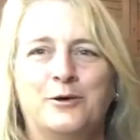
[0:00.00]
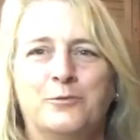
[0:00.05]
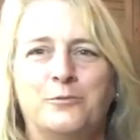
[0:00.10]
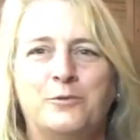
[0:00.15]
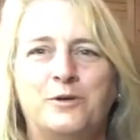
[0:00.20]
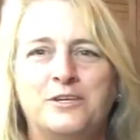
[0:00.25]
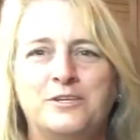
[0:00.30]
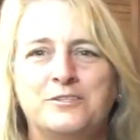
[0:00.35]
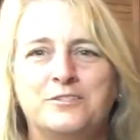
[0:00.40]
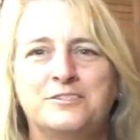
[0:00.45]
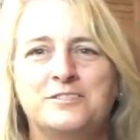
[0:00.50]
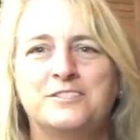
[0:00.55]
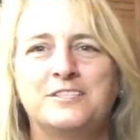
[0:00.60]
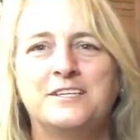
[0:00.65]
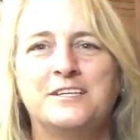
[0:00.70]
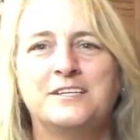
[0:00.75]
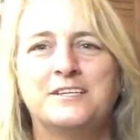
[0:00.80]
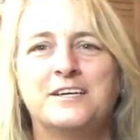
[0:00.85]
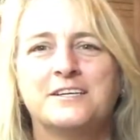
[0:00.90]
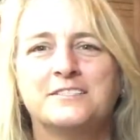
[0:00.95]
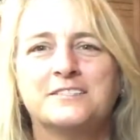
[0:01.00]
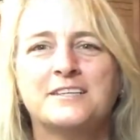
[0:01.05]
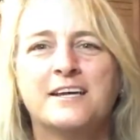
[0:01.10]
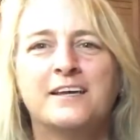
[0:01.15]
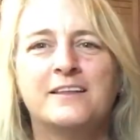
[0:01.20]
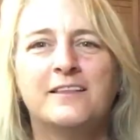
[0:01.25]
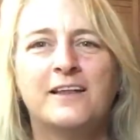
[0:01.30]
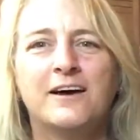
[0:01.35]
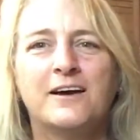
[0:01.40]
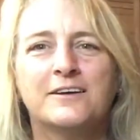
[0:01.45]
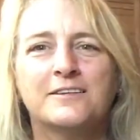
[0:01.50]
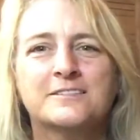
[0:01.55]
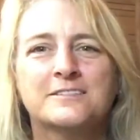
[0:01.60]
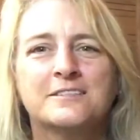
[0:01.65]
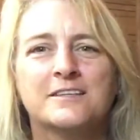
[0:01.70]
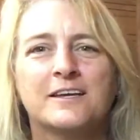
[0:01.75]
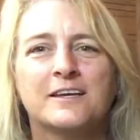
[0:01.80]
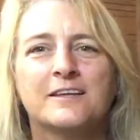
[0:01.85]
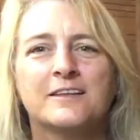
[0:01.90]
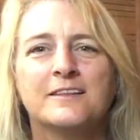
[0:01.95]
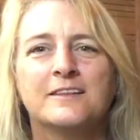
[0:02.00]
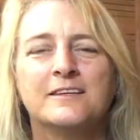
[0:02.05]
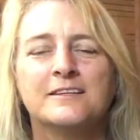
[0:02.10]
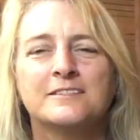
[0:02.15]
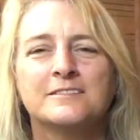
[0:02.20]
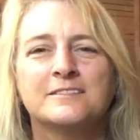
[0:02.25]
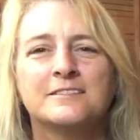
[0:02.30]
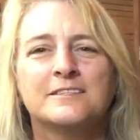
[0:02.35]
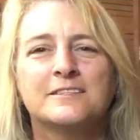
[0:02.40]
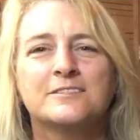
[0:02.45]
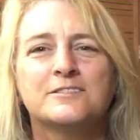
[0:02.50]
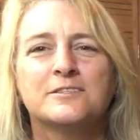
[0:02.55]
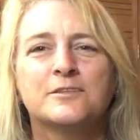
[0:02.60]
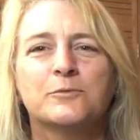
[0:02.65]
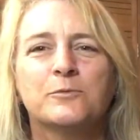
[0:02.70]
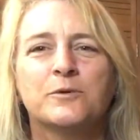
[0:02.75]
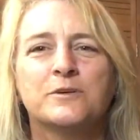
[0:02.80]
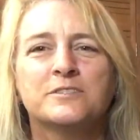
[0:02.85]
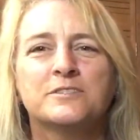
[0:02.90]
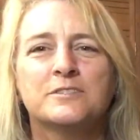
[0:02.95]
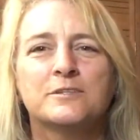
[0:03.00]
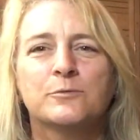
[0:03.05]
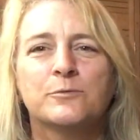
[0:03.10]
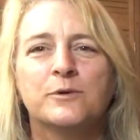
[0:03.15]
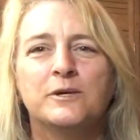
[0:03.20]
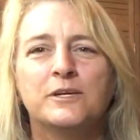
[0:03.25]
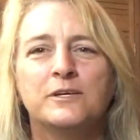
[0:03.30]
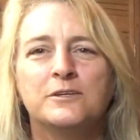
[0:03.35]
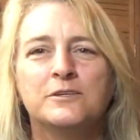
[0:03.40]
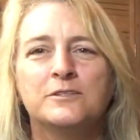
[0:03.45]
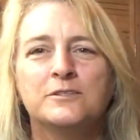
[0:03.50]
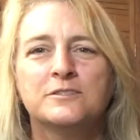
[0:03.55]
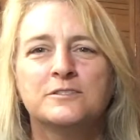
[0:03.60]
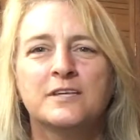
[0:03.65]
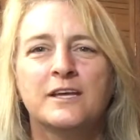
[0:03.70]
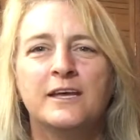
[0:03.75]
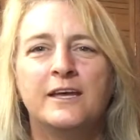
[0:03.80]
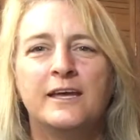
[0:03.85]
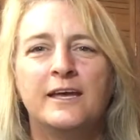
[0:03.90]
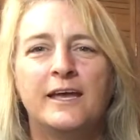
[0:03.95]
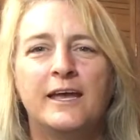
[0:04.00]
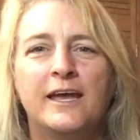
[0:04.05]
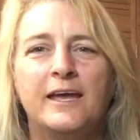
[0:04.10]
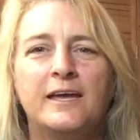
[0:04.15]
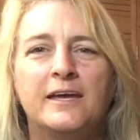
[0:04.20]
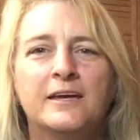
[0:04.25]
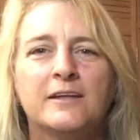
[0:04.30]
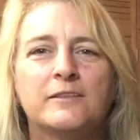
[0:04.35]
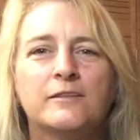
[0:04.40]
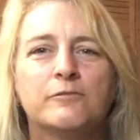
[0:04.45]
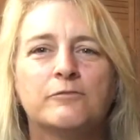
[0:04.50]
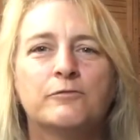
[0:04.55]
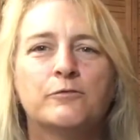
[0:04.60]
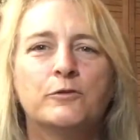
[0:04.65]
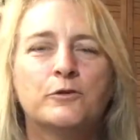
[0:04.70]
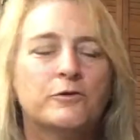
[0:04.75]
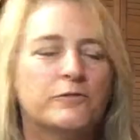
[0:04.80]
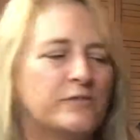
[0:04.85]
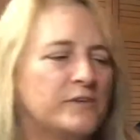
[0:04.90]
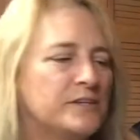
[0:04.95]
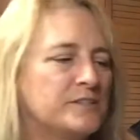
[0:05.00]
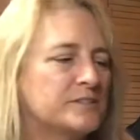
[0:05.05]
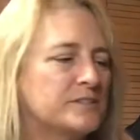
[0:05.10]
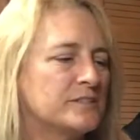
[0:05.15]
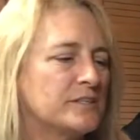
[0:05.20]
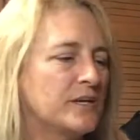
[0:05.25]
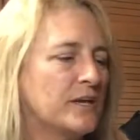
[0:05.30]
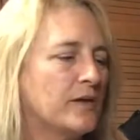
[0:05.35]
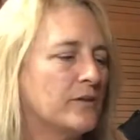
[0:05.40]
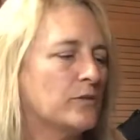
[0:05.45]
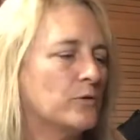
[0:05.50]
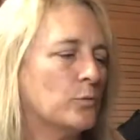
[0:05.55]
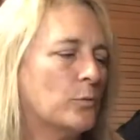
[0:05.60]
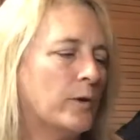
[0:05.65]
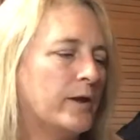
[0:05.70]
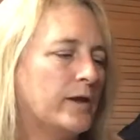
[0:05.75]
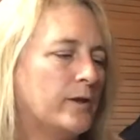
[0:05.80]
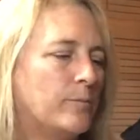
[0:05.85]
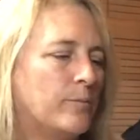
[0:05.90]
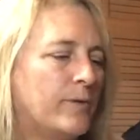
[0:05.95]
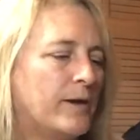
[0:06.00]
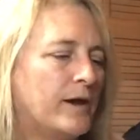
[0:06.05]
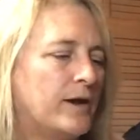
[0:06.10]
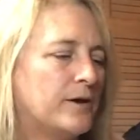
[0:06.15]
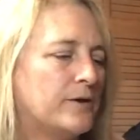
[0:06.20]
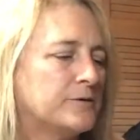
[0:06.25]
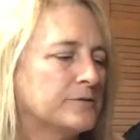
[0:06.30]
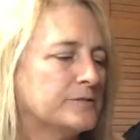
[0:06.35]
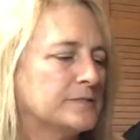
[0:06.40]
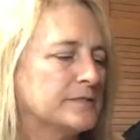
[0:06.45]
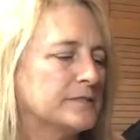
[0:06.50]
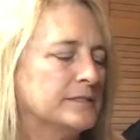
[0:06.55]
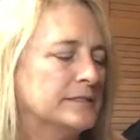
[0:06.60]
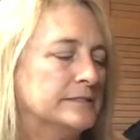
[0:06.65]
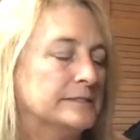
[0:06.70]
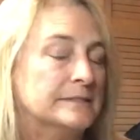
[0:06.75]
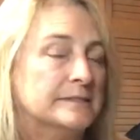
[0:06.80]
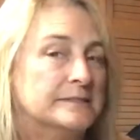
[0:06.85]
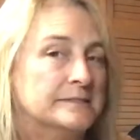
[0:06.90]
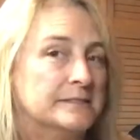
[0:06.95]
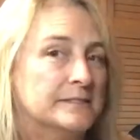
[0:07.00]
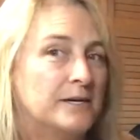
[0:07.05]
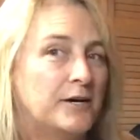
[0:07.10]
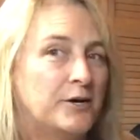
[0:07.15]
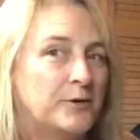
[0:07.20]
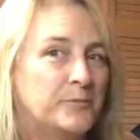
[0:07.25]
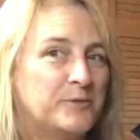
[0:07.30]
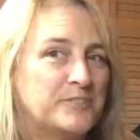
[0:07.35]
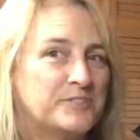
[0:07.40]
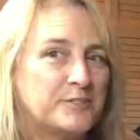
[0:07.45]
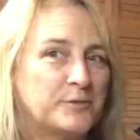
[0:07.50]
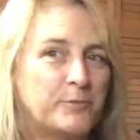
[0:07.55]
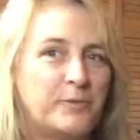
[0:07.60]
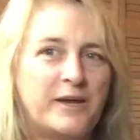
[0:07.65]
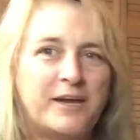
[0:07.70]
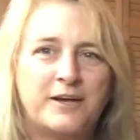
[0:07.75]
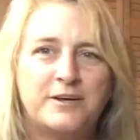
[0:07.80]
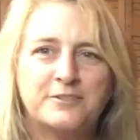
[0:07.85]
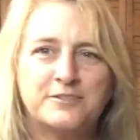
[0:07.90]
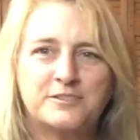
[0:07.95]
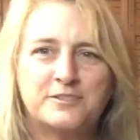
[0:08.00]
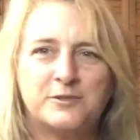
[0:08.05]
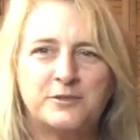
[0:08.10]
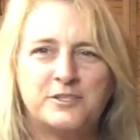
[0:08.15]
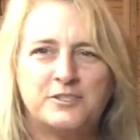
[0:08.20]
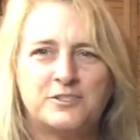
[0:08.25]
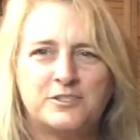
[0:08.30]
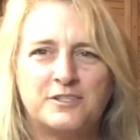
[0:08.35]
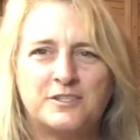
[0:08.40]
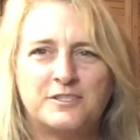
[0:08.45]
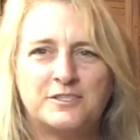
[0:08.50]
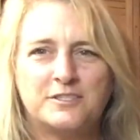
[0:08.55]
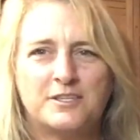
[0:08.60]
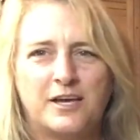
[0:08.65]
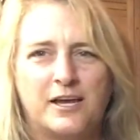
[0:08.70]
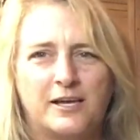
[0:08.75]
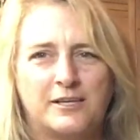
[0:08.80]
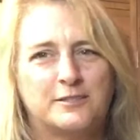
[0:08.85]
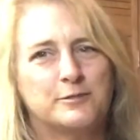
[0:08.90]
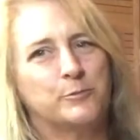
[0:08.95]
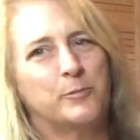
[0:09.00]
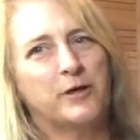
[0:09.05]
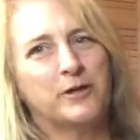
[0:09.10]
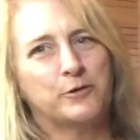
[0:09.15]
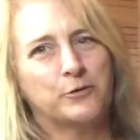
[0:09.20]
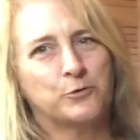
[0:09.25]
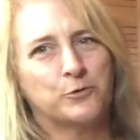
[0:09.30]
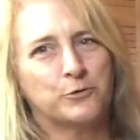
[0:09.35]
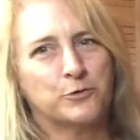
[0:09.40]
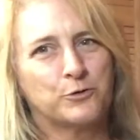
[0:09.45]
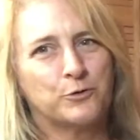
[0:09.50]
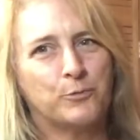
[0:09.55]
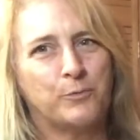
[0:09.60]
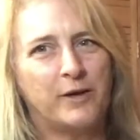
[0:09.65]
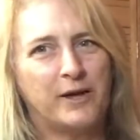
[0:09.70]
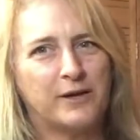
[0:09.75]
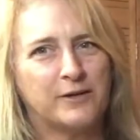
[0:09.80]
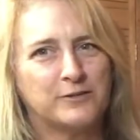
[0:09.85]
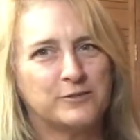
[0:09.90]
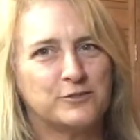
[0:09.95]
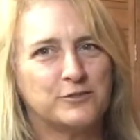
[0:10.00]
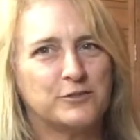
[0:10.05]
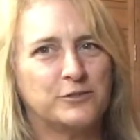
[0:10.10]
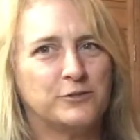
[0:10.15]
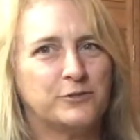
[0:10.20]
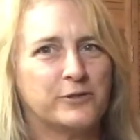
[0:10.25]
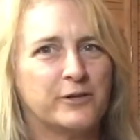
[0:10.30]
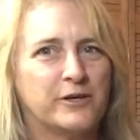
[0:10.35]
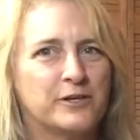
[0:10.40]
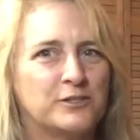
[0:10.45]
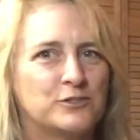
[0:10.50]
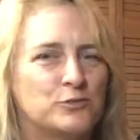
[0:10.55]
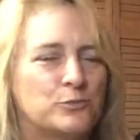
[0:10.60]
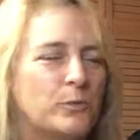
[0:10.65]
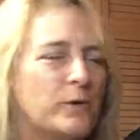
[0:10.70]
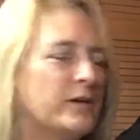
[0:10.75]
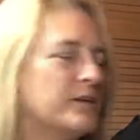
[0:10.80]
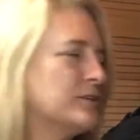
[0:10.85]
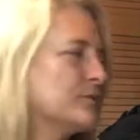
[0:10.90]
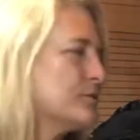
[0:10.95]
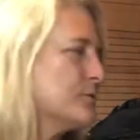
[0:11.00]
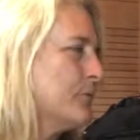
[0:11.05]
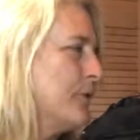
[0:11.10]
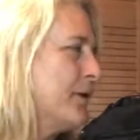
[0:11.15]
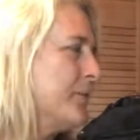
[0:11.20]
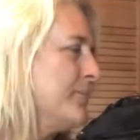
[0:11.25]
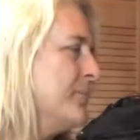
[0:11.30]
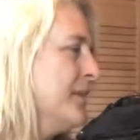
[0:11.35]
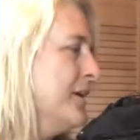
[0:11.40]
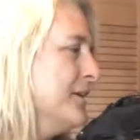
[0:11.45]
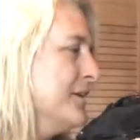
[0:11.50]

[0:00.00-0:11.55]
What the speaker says: We use TSA locks like this. These are the ones that we use, and the 4 of these together weigh about almost a pound, so each of these adds about 1/4 pound to your luggage weight as well.